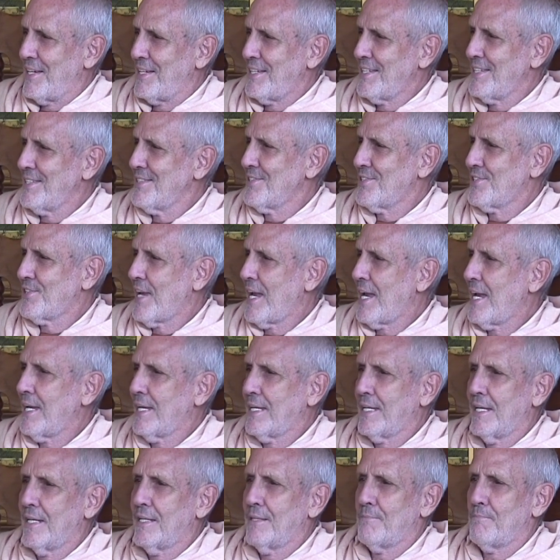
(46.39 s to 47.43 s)
He didn't say
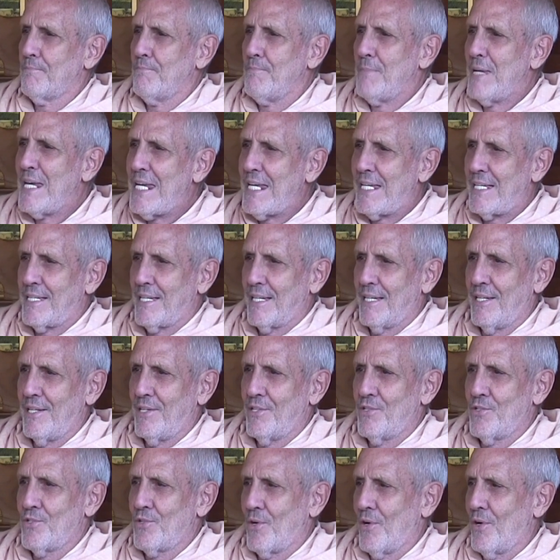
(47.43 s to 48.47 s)
get meat and
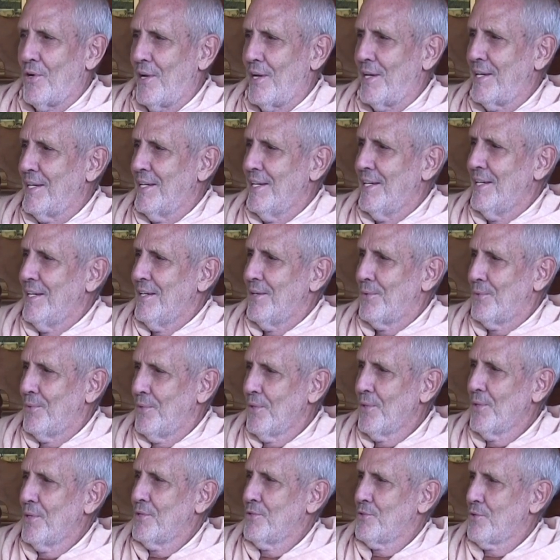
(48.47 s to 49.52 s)
enjoy.
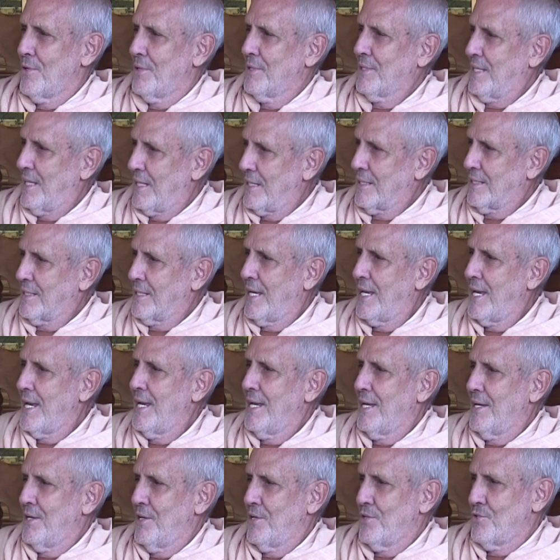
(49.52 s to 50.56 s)
Real enjoy. Get
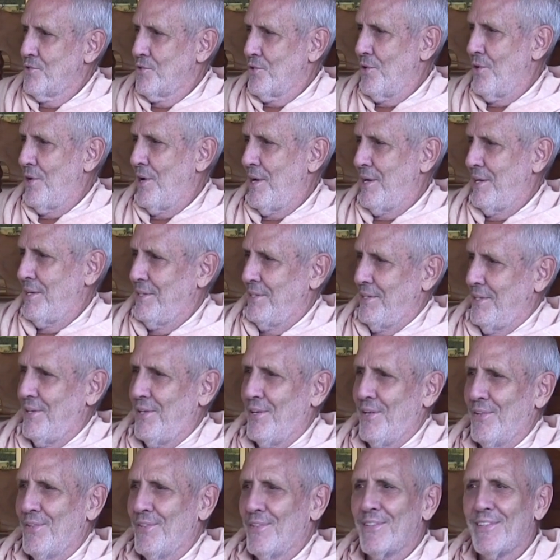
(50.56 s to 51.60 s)
ghee and enjoy, you
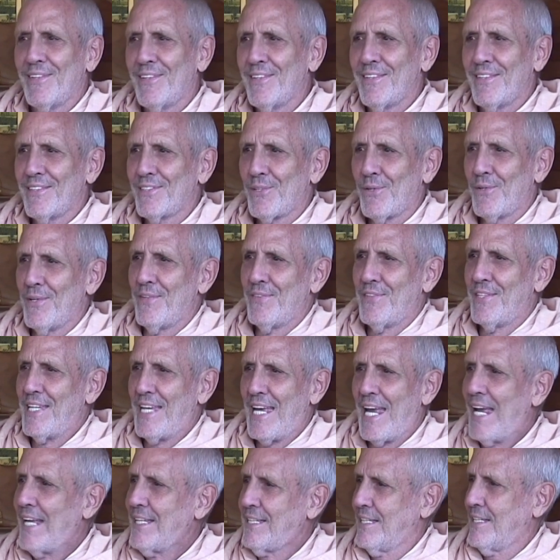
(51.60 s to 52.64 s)
know. So even
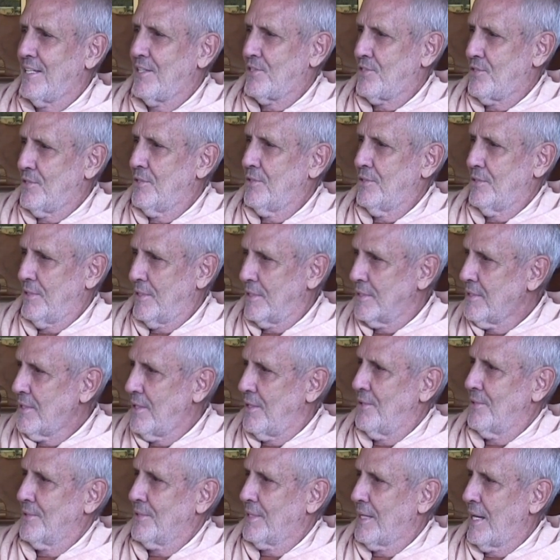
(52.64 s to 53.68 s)
the atheist knew that, you
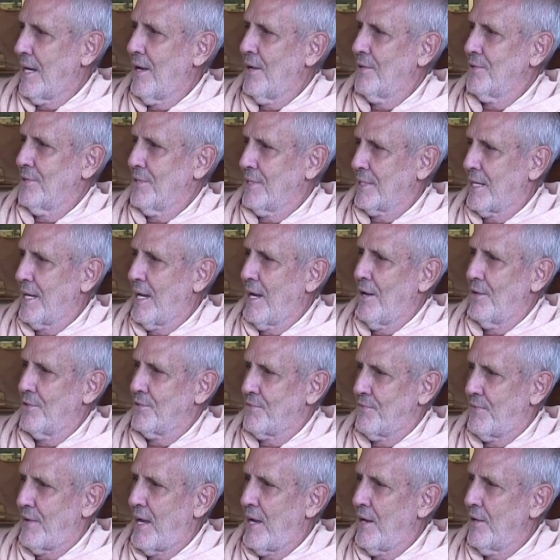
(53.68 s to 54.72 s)
know, the
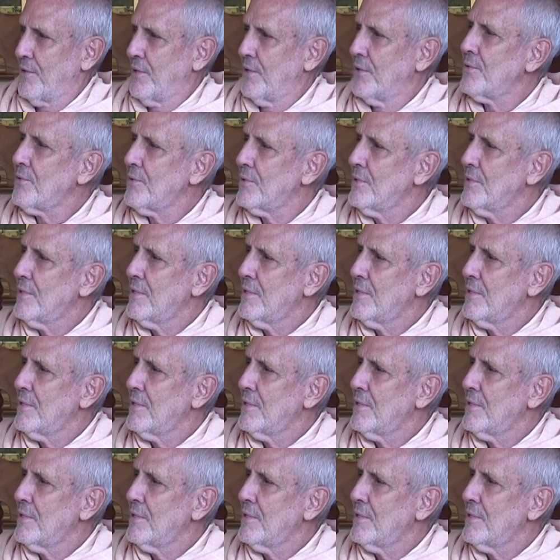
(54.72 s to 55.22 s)
cow's value.